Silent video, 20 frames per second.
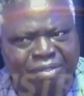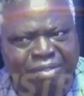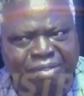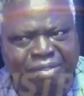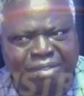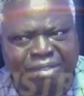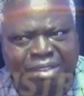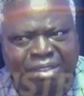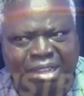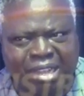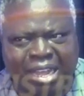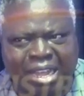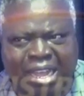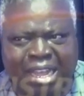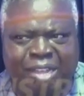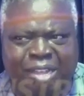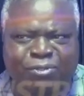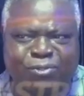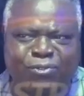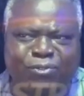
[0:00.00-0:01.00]
I have
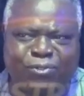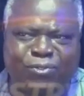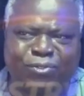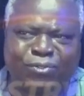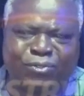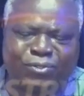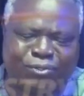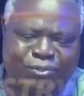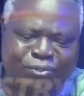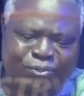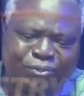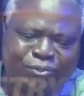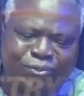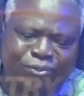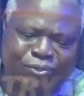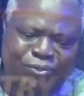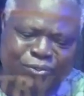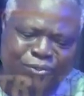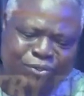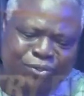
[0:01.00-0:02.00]

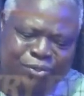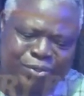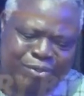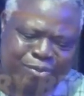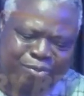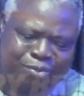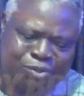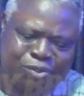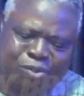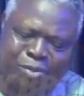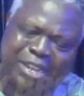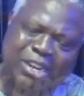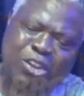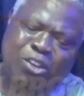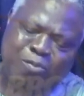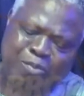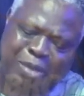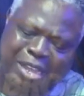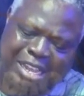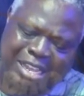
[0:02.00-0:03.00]
so many of
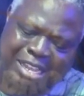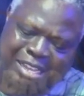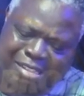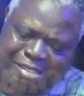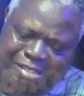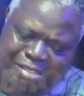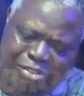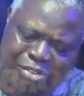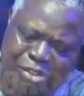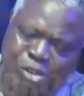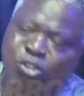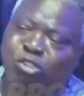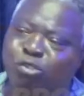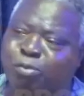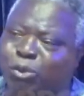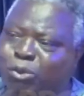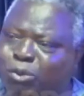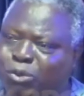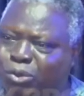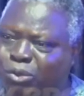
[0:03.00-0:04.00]
my notebook
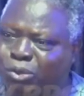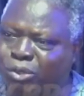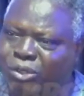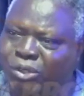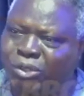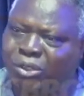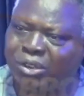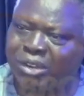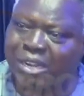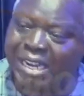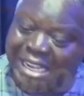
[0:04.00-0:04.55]
that I've